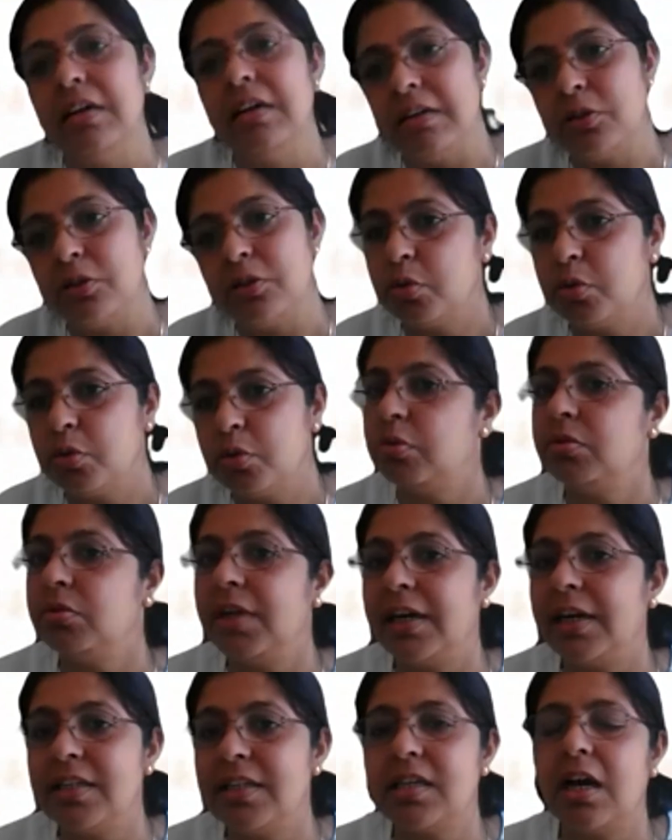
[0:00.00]
So
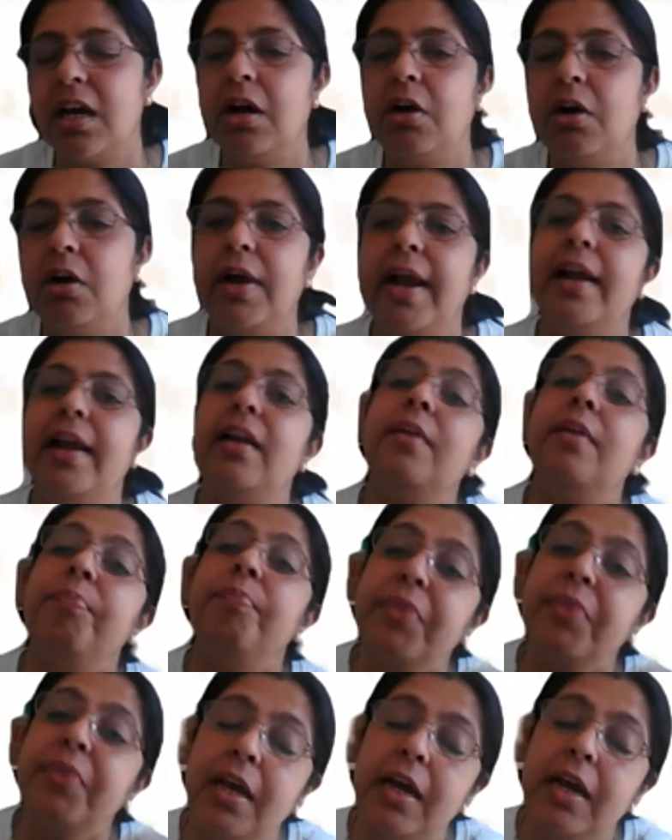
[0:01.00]
that is how, and
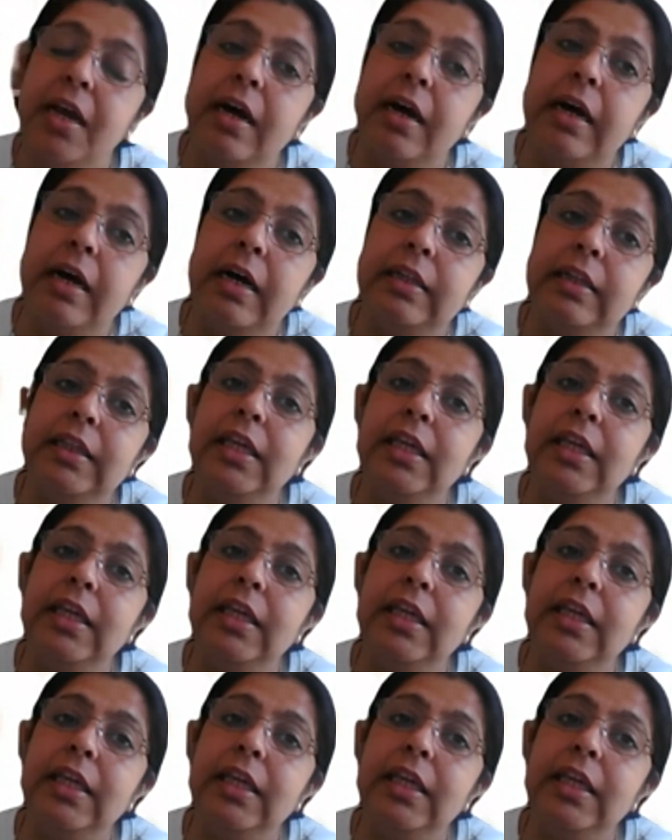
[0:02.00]
uh,